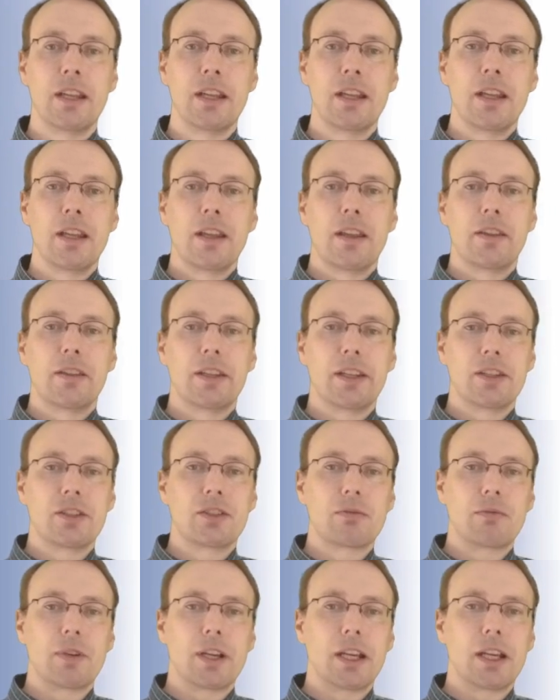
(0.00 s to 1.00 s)
this
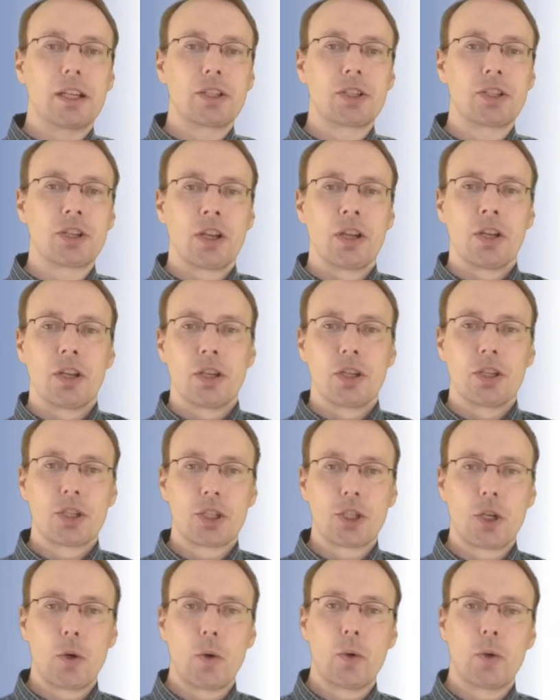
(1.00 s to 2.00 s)
range
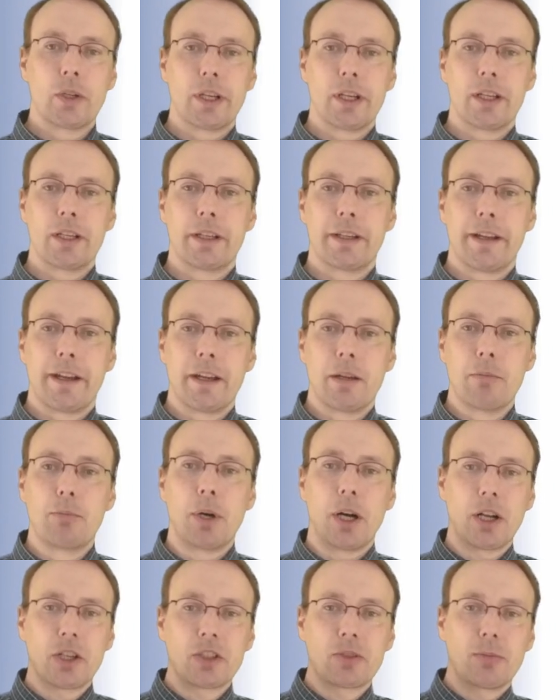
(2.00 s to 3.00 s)
shown in
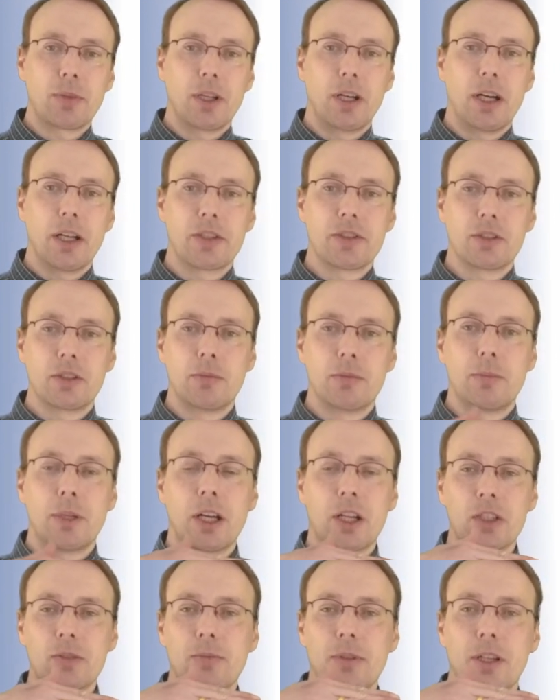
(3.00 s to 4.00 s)
box plots. So the
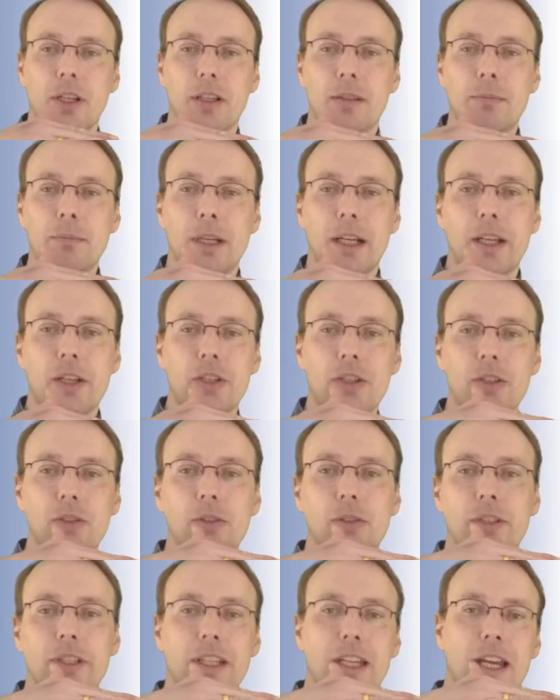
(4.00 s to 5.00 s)
box plot might show
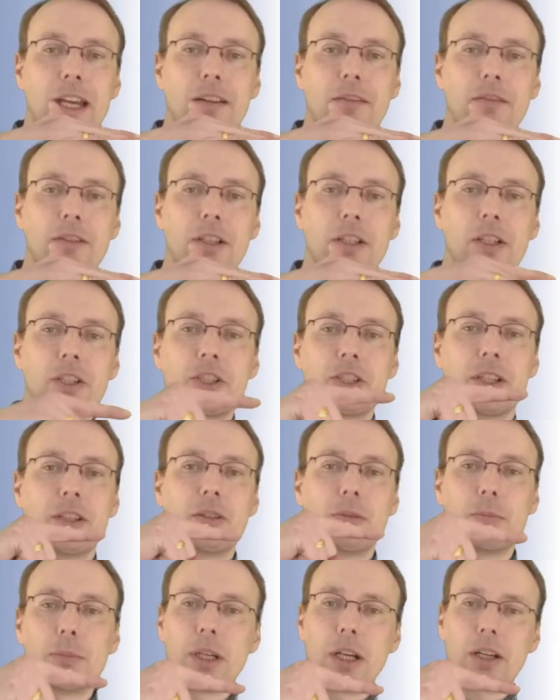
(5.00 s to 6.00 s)
the average, and the
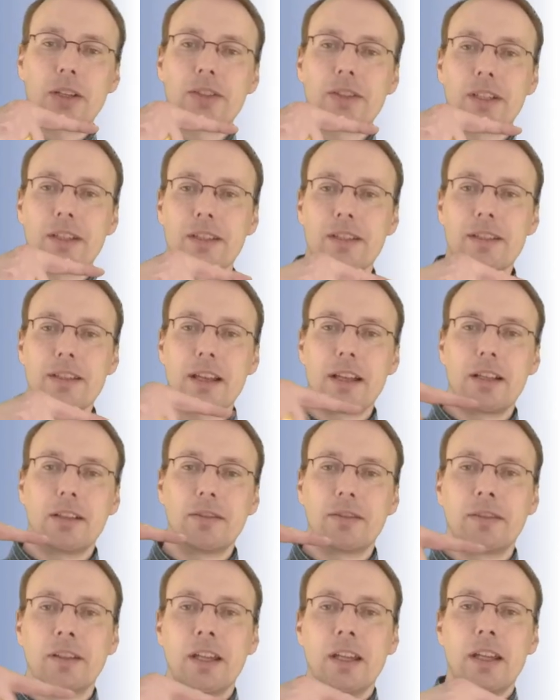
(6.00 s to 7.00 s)
box
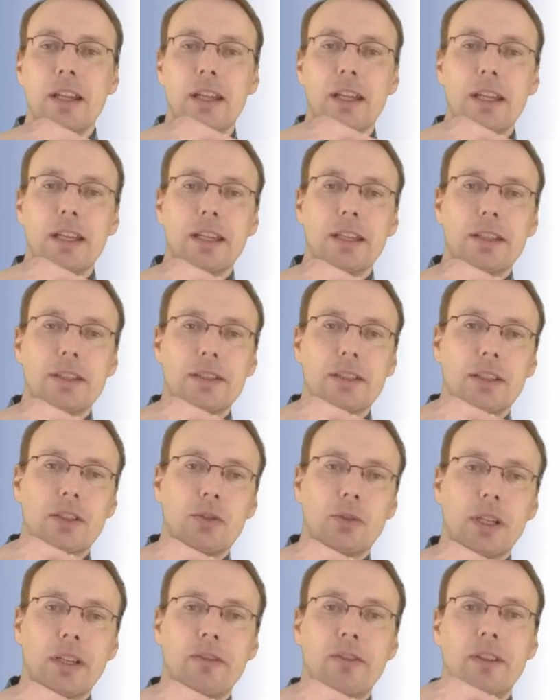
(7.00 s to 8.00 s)
itself is the
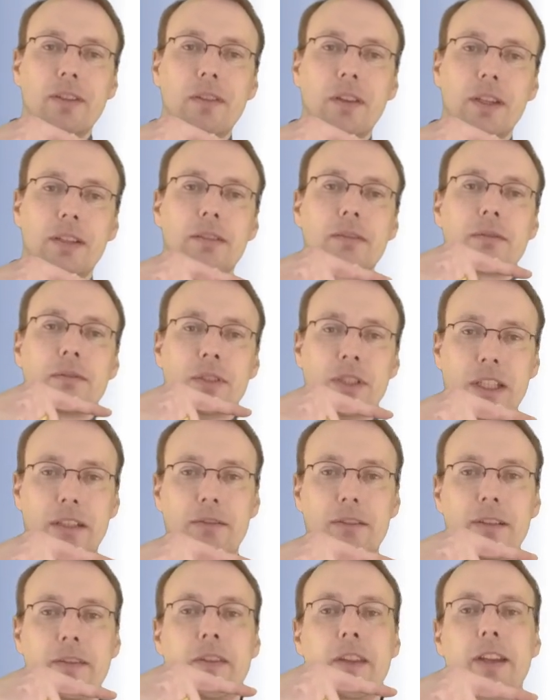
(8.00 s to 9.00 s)
25th and
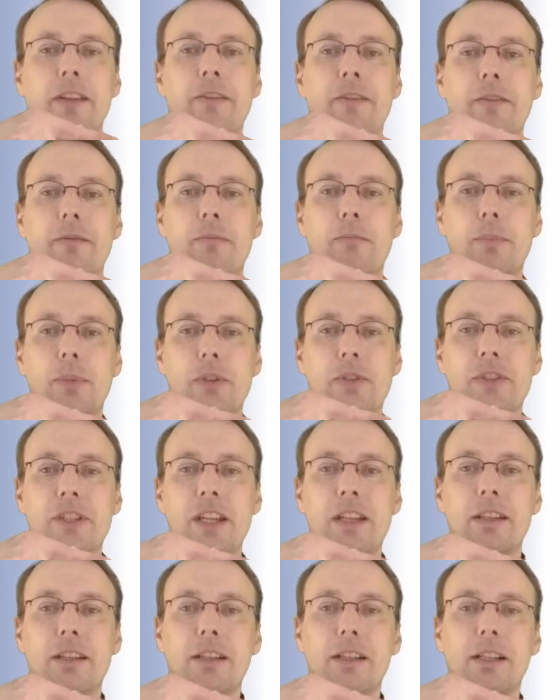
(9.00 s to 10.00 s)
75th
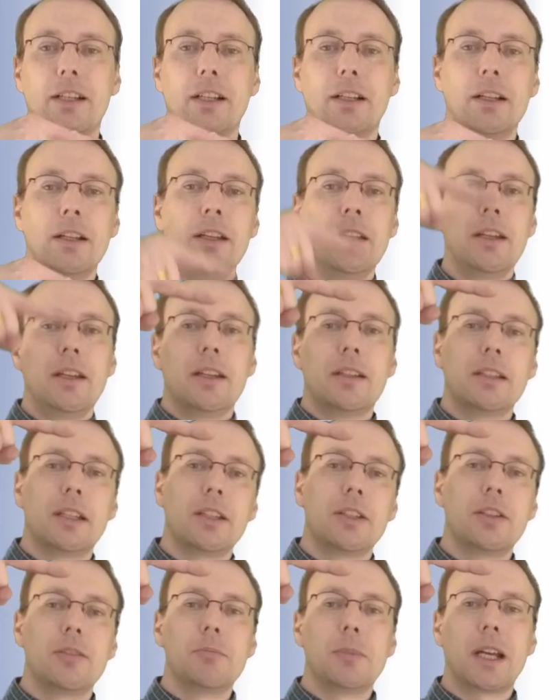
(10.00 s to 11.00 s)
percentile, and then
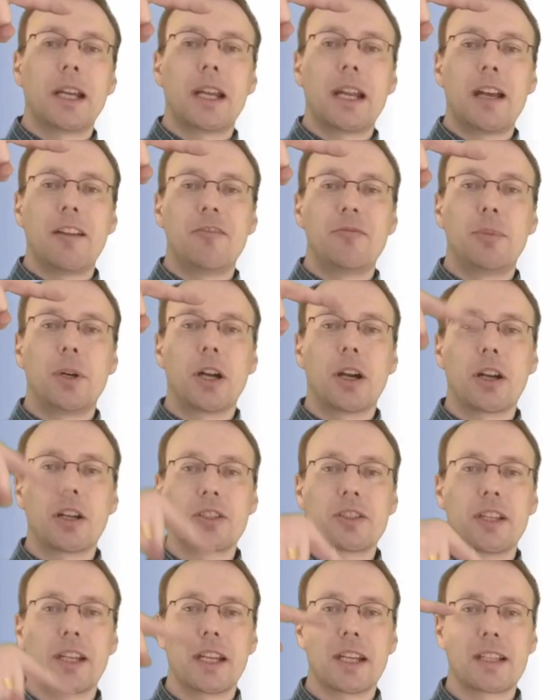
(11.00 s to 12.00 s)
you might have bars
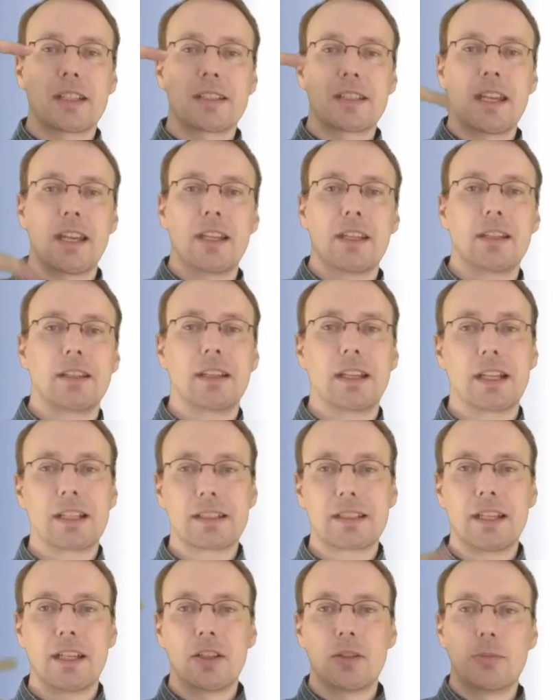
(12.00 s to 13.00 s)
that extend
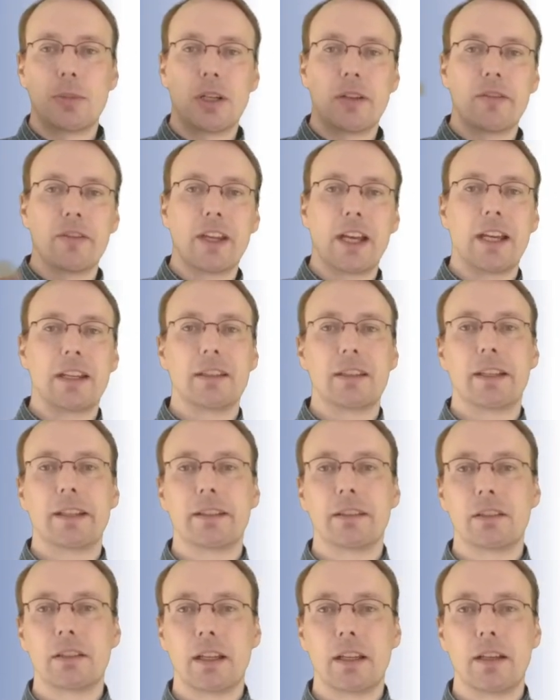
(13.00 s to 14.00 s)
above that
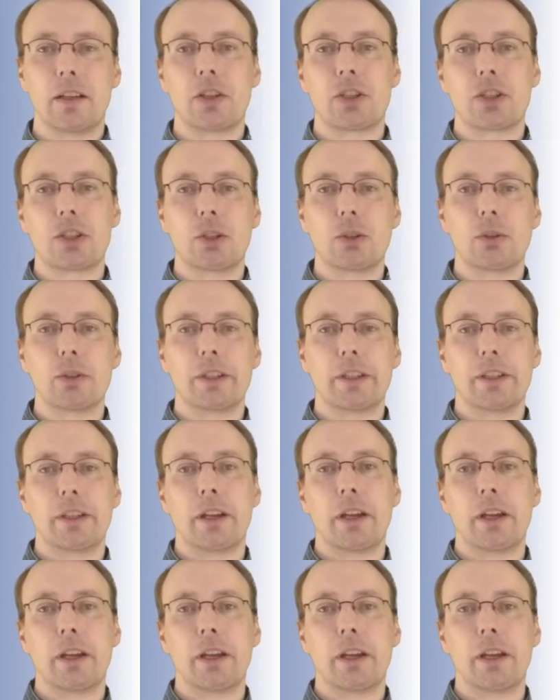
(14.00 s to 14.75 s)
show the